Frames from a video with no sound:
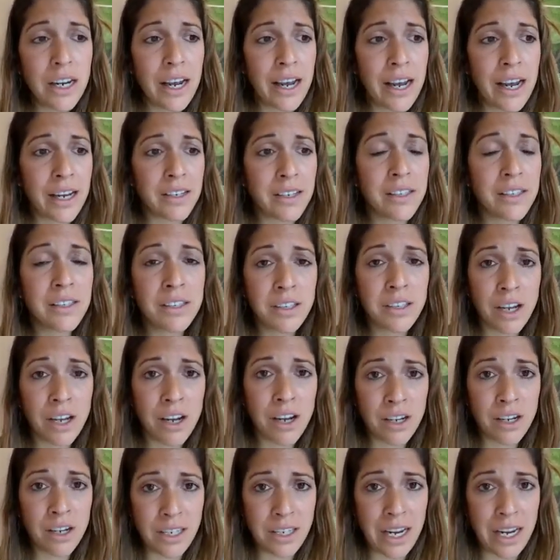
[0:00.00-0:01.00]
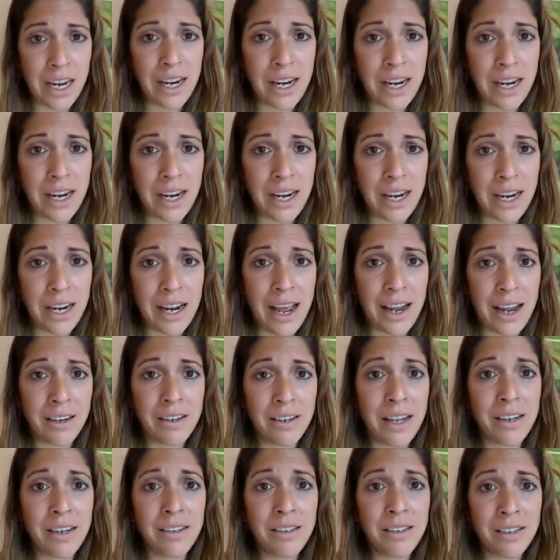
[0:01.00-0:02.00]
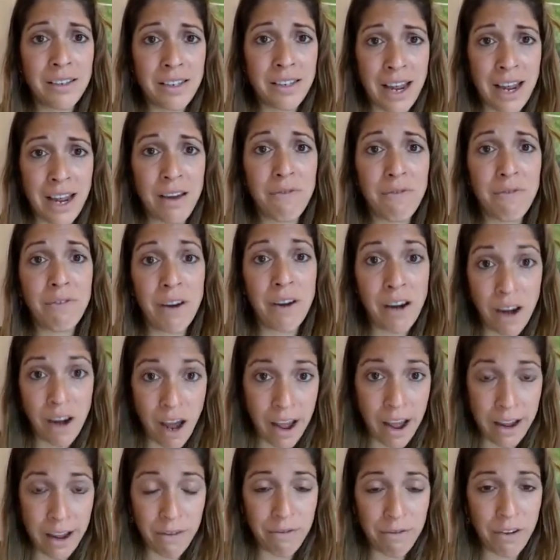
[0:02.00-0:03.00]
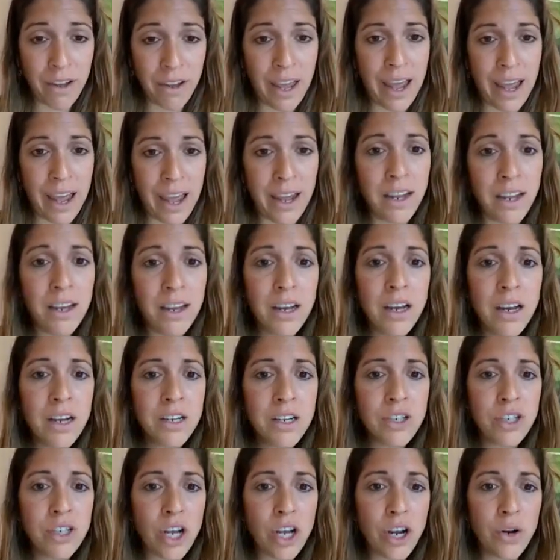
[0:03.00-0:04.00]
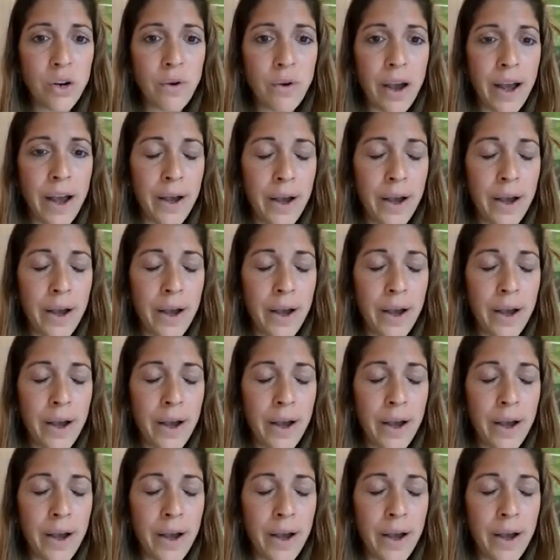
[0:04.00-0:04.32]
and sturdy and they stay for life. Okay, so